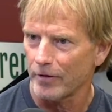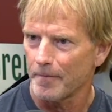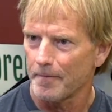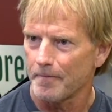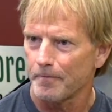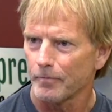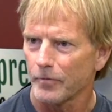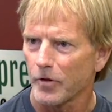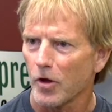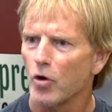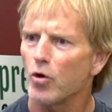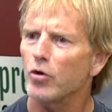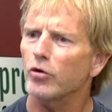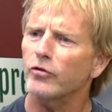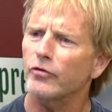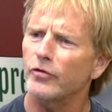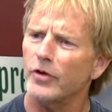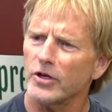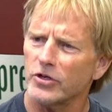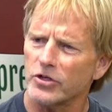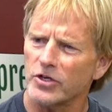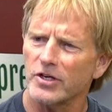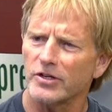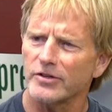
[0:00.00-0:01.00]
Mm-hmm. Whose
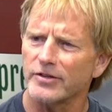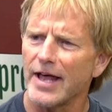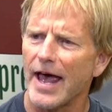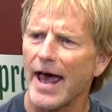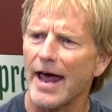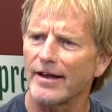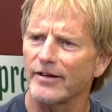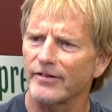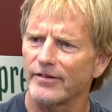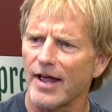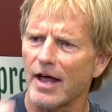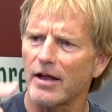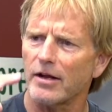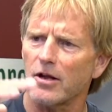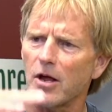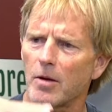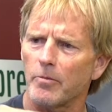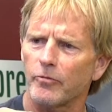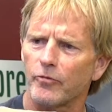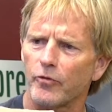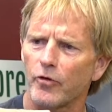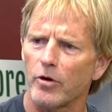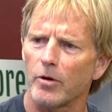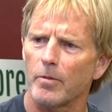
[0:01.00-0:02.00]
vision is that? Does that
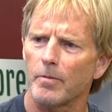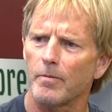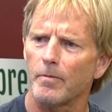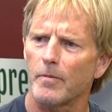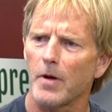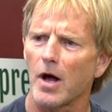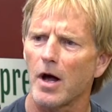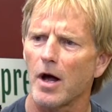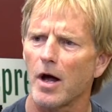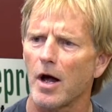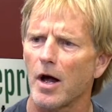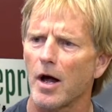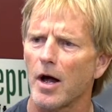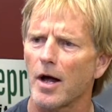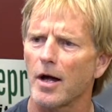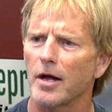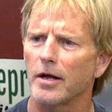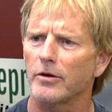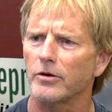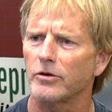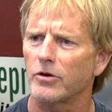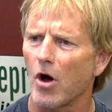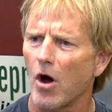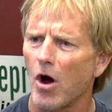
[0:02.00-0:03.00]
come from
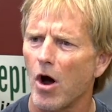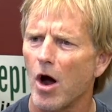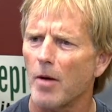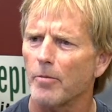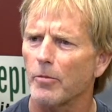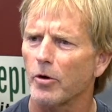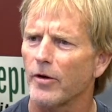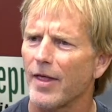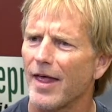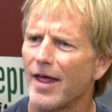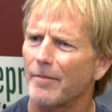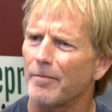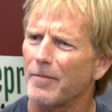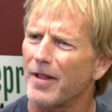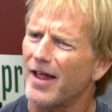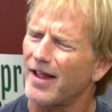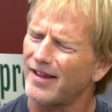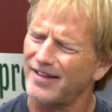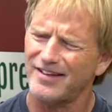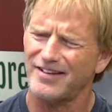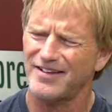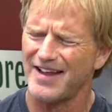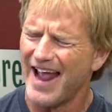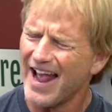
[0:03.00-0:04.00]
uh, Dom or that,
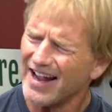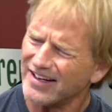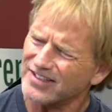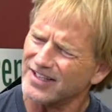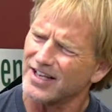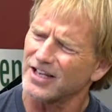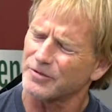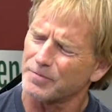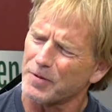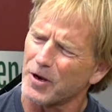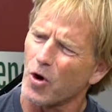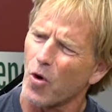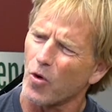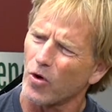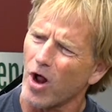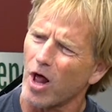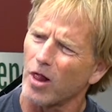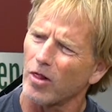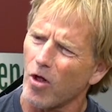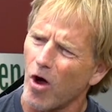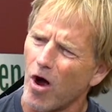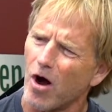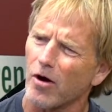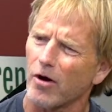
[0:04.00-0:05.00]
that? Actually, it's been going
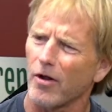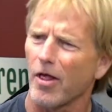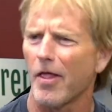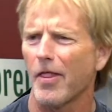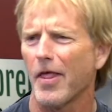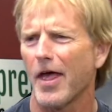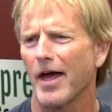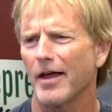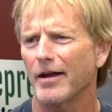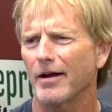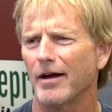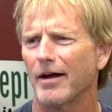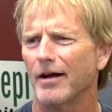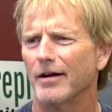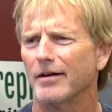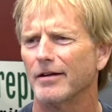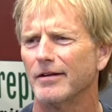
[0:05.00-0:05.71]
on longer than that, huh?